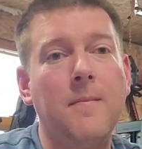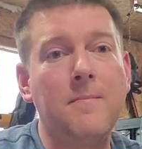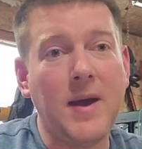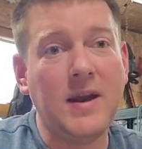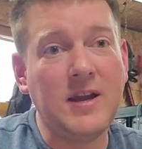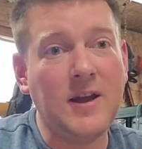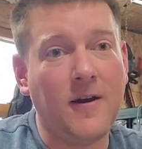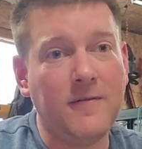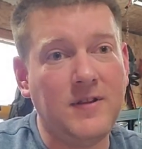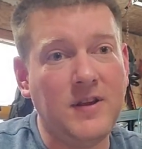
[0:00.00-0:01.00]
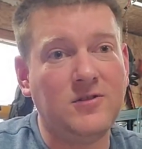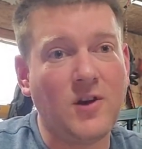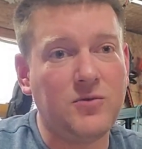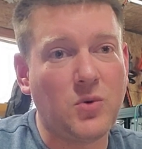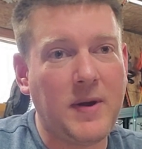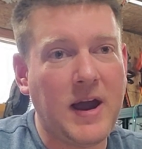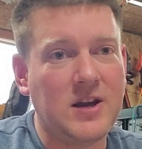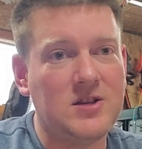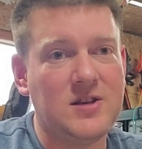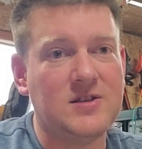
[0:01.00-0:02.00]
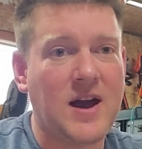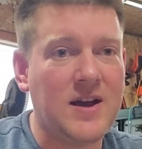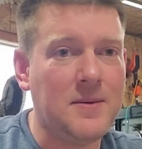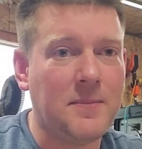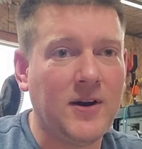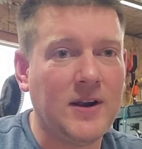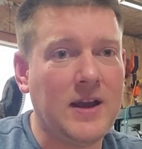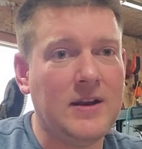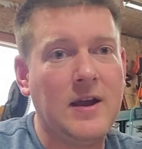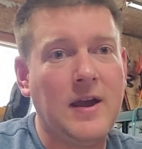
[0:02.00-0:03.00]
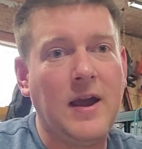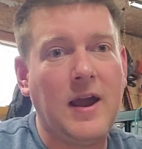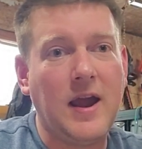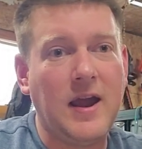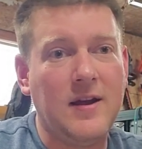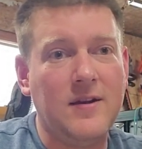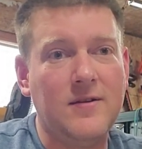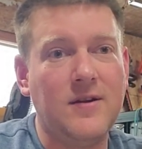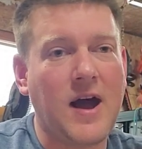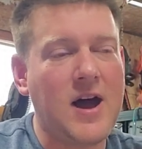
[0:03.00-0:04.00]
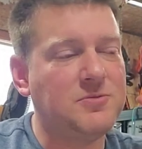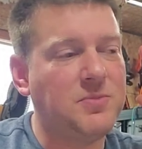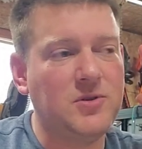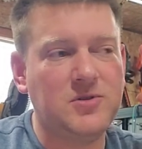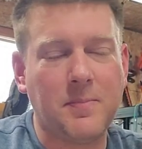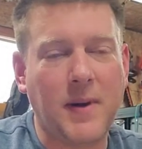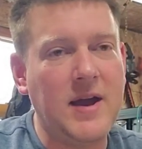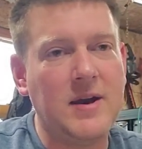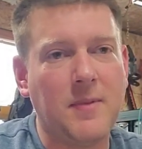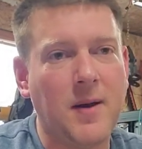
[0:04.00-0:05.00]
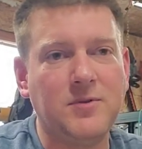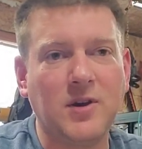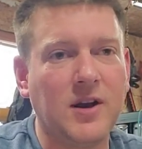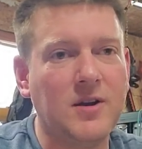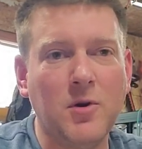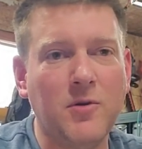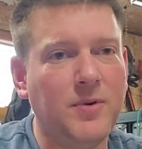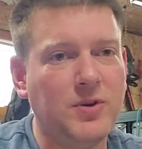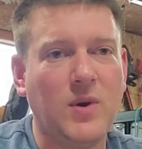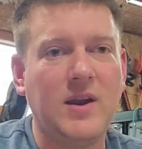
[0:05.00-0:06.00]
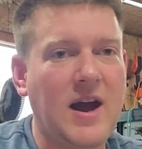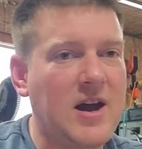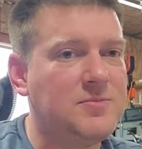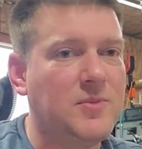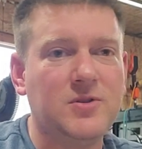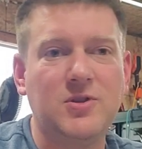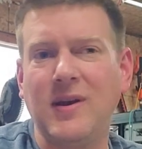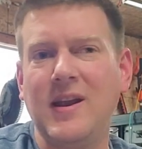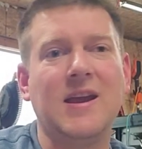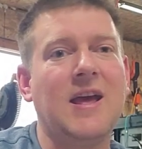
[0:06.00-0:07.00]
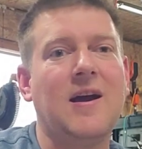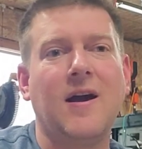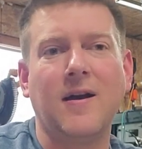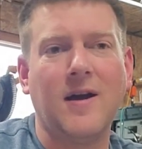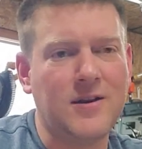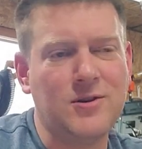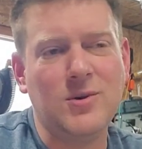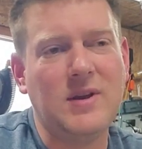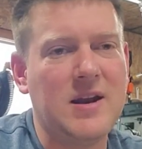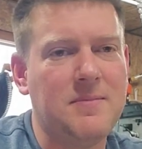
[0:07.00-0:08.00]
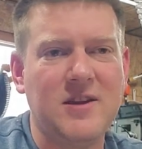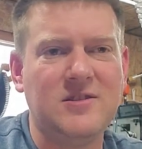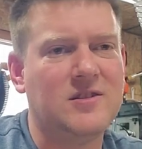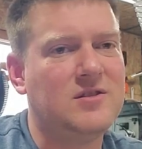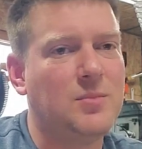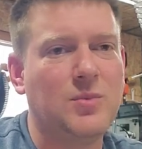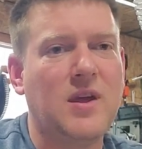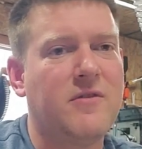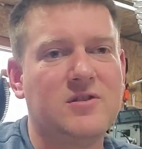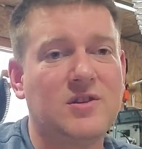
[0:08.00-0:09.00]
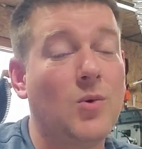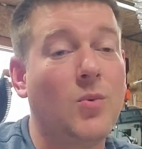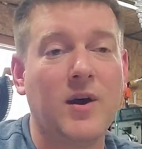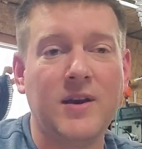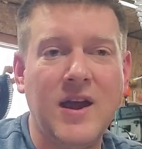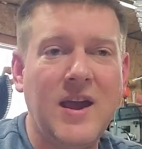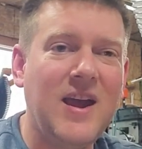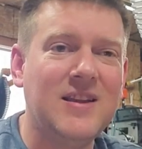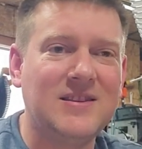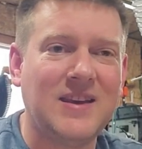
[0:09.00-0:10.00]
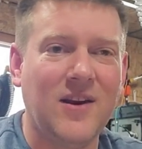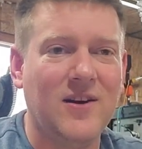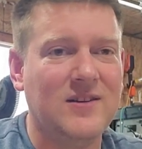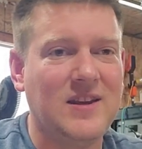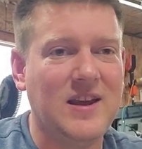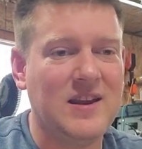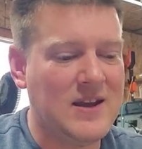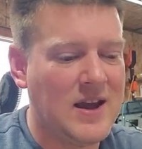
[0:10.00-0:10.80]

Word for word: many of these software packages on the market and hospitals are buying them up. You're gonna move between hospitals. You're gonna get a, a new database system with every single one. It's guaranteed.